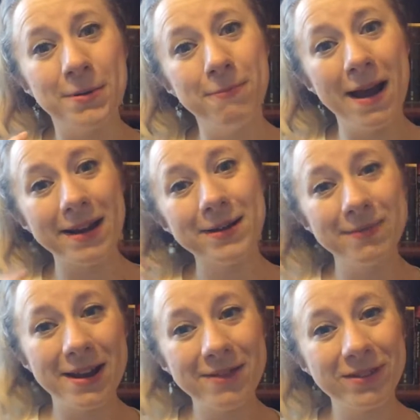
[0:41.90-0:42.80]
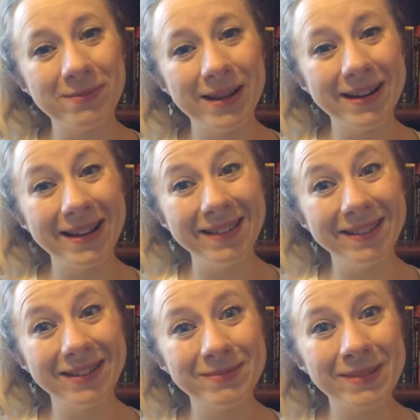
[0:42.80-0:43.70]
went away from it a
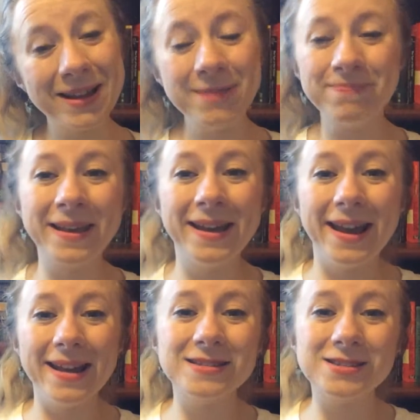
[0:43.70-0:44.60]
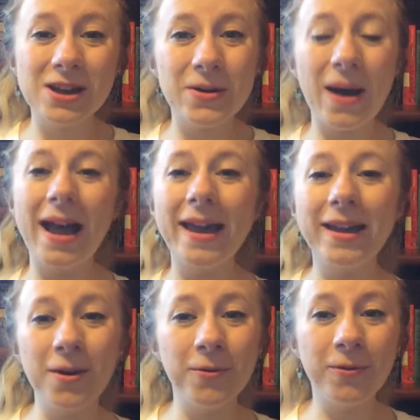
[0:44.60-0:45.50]
little bit. And so
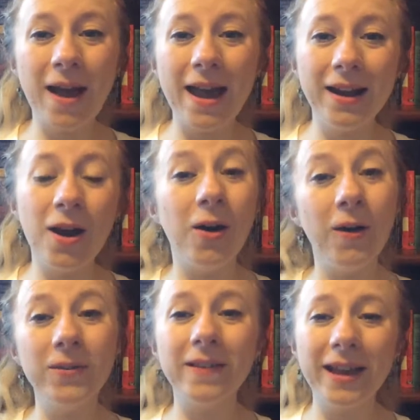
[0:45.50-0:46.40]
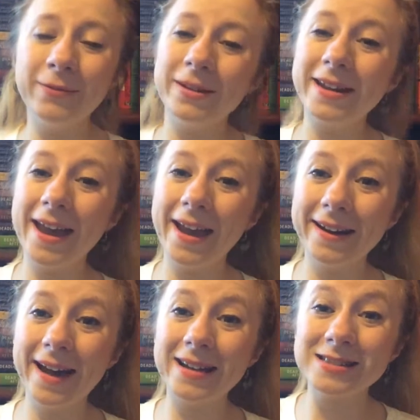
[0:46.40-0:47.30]
I read All the Light We
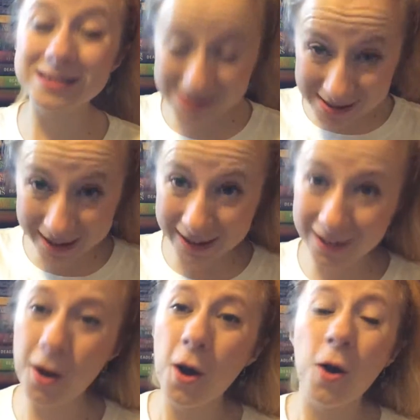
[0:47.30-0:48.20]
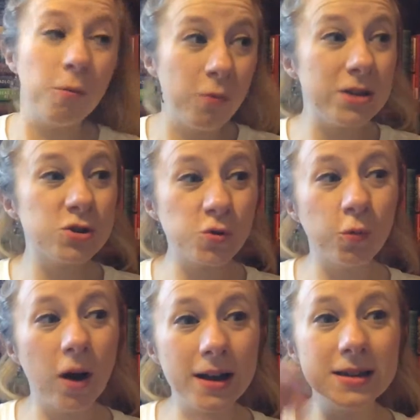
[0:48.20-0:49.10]
Cannot See, which
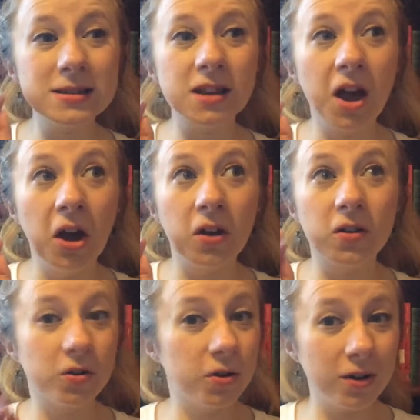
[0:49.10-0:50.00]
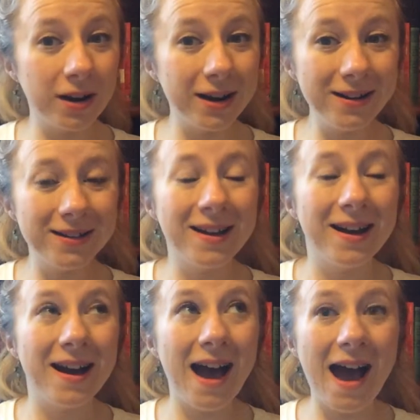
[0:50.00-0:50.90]
was good.
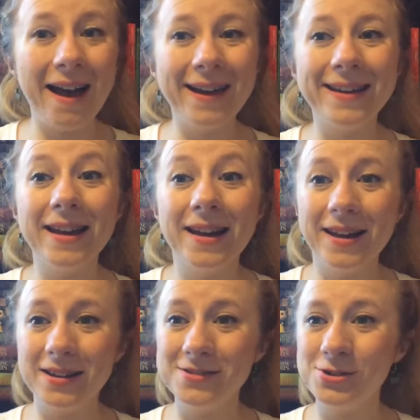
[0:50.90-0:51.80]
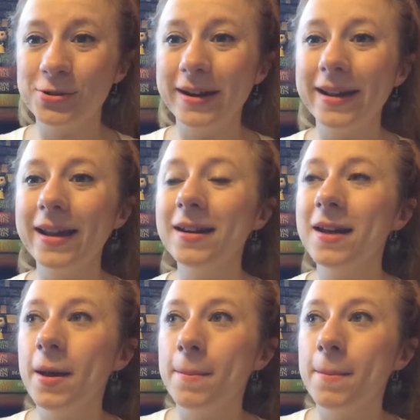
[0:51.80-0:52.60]
I enjoyed it.